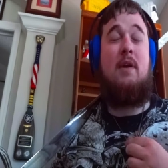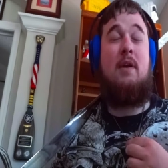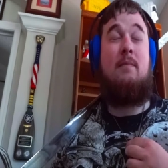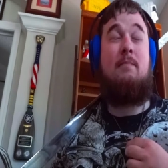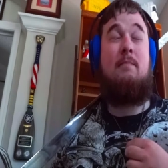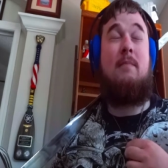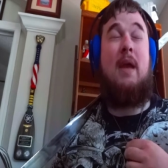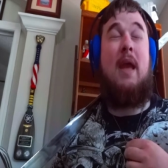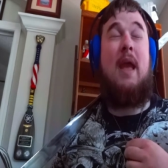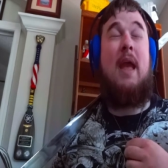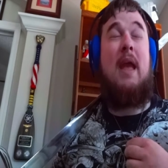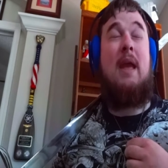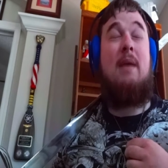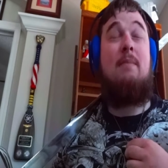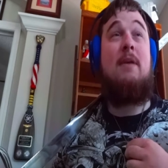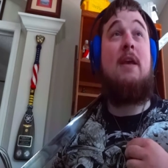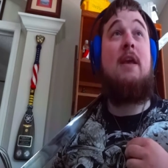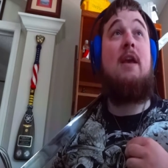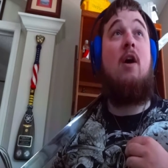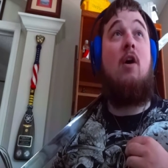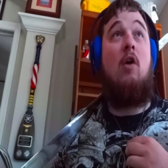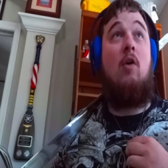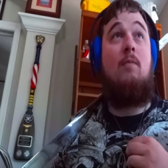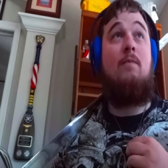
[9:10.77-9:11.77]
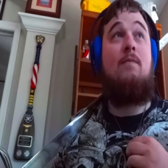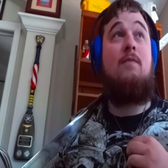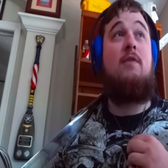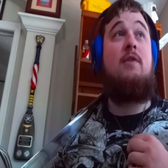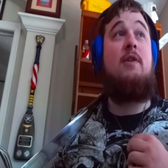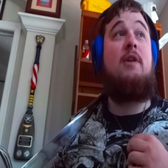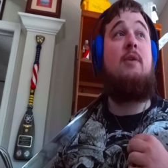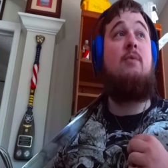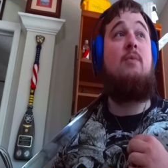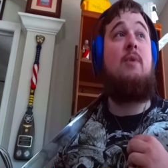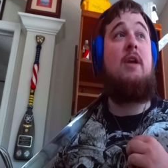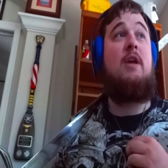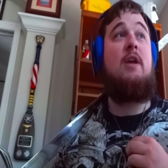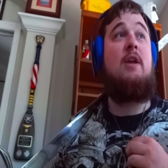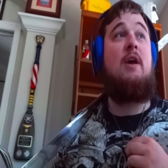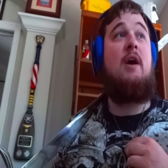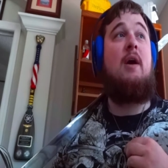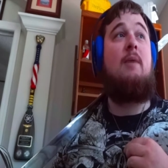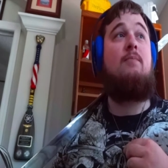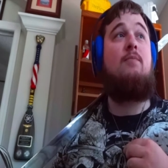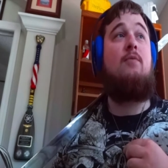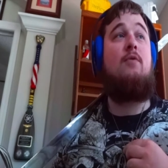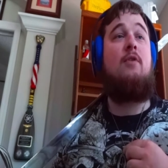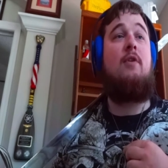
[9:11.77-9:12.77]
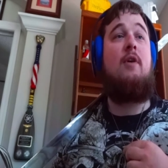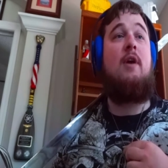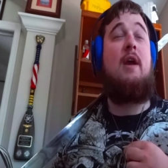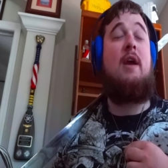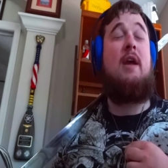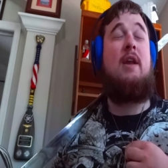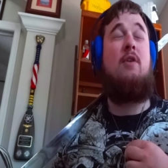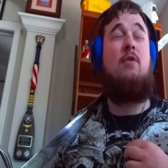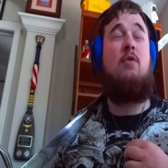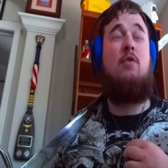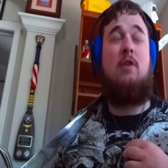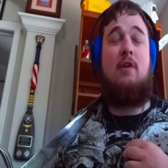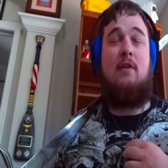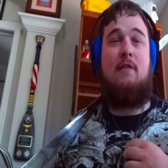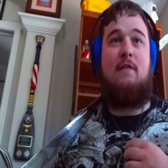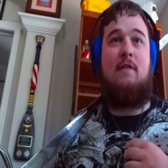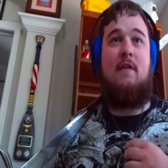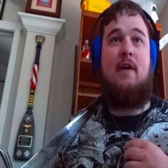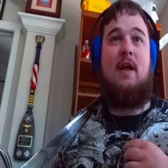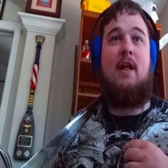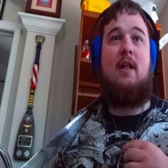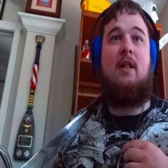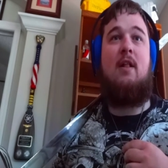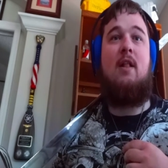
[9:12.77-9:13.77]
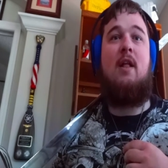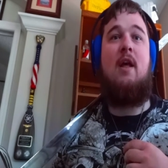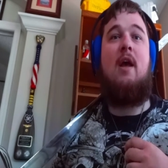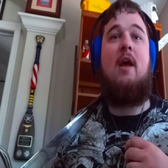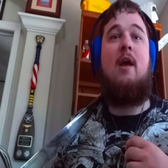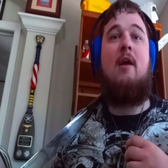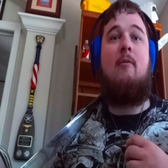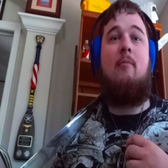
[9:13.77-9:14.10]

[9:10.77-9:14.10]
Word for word: Maybe, hopefully, we can upgrade Urfael